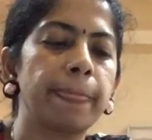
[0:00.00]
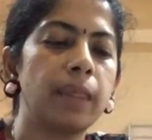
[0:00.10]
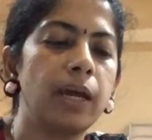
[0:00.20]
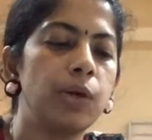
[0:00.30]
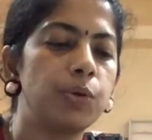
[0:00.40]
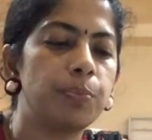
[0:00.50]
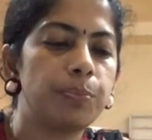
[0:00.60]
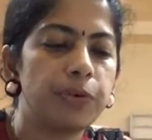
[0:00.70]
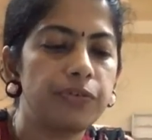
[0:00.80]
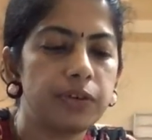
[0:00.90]
I would
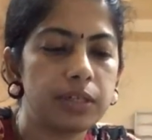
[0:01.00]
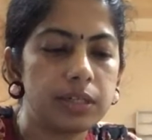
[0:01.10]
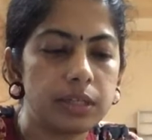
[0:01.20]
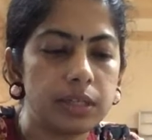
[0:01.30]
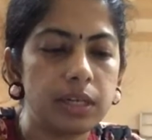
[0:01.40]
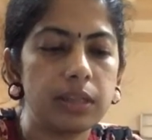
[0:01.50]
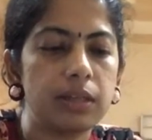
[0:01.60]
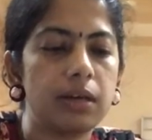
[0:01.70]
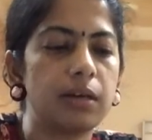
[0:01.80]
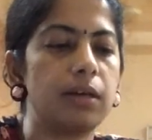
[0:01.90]
prefer turning
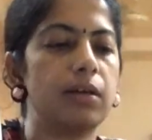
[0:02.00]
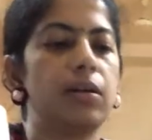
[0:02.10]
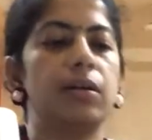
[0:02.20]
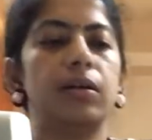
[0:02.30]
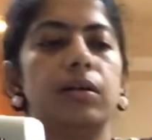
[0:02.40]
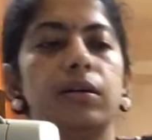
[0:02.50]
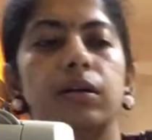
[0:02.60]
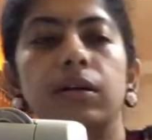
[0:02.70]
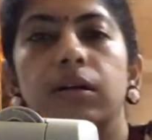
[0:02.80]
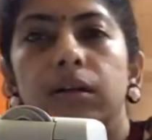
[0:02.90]
the
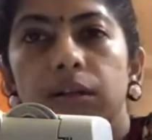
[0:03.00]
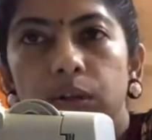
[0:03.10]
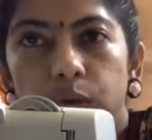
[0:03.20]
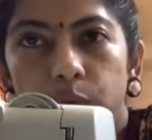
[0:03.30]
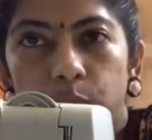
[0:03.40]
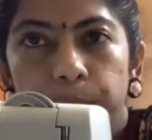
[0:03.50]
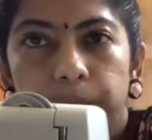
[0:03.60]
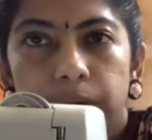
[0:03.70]
loop